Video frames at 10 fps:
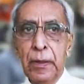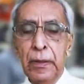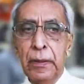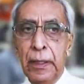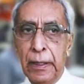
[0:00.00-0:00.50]

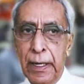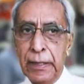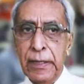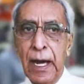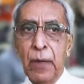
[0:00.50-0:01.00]
the
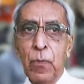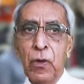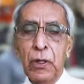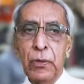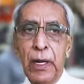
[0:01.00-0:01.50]
rates are
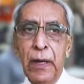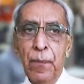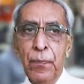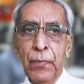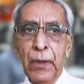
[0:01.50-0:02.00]
booked today,
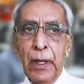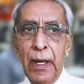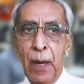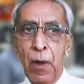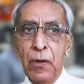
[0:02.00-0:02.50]

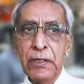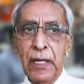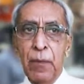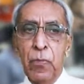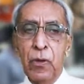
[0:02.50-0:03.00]
amounts
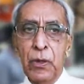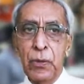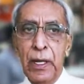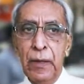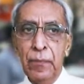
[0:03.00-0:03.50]
are booked
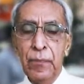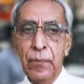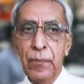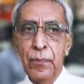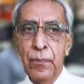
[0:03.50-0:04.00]
today.
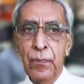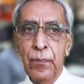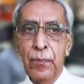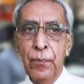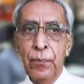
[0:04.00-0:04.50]

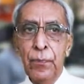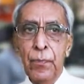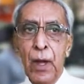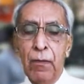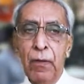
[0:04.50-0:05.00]

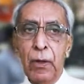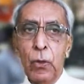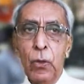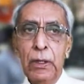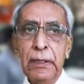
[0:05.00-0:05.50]
However,
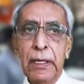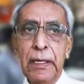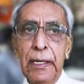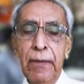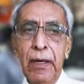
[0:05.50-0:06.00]
only the
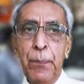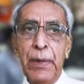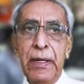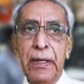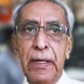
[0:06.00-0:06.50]
delivery
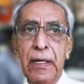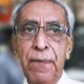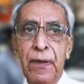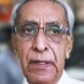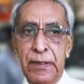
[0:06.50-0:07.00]
period
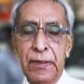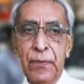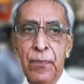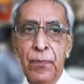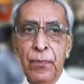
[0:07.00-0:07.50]
differs.
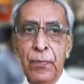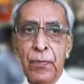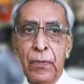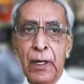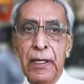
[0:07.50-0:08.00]

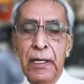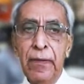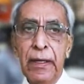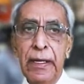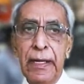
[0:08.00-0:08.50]
The
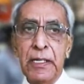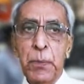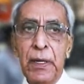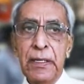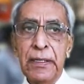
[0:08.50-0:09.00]
delivery takes
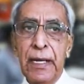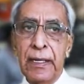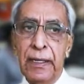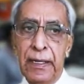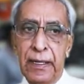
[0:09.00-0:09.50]
place at
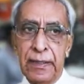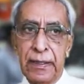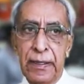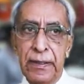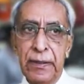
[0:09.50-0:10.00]
a later
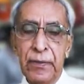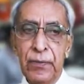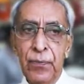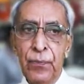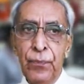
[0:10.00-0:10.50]
stage.
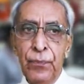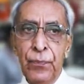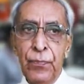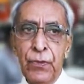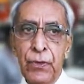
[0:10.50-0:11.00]
So